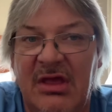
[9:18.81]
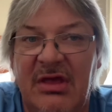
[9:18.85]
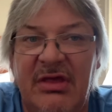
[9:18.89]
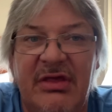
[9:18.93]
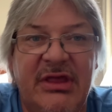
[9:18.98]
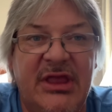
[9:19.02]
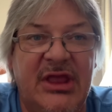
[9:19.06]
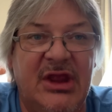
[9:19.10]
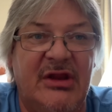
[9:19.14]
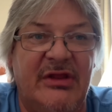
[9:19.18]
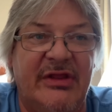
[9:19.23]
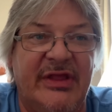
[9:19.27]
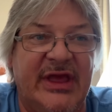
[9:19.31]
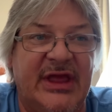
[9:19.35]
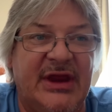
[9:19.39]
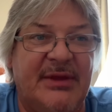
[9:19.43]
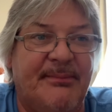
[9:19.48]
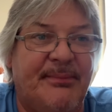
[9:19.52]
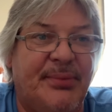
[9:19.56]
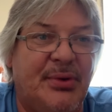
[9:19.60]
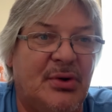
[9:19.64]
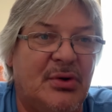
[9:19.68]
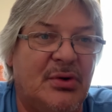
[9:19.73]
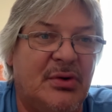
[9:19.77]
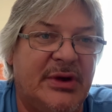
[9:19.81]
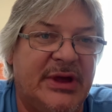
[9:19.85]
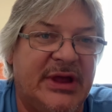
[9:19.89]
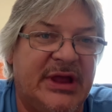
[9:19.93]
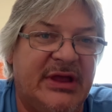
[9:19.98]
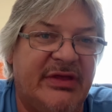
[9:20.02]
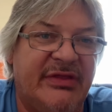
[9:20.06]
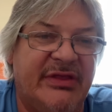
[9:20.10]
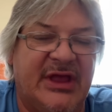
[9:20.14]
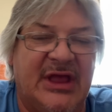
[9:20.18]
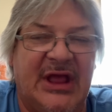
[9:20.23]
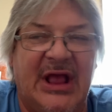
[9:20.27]
You know, they got a pool here,
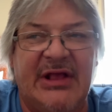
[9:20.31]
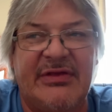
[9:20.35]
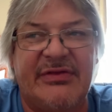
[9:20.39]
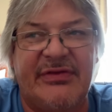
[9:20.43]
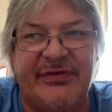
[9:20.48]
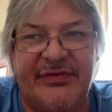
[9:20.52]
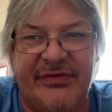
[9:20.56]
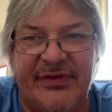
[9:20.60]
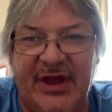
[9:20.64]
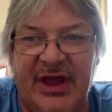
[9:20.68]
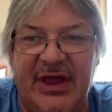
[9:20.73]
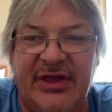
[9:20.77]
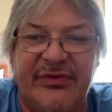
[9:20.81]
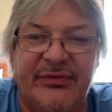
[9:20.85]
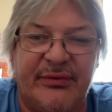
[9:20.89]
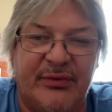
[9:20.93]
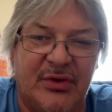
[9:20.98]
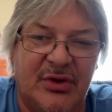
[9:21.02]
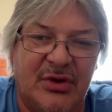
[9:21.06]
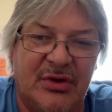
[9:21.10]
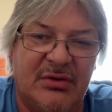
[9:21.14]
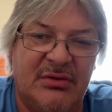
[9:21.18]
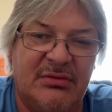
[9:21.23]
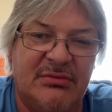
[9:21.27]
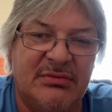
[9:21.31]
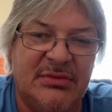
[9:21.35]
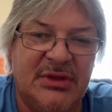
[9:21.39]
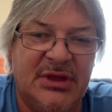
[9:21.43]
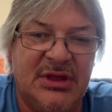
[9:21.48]
the exercise room.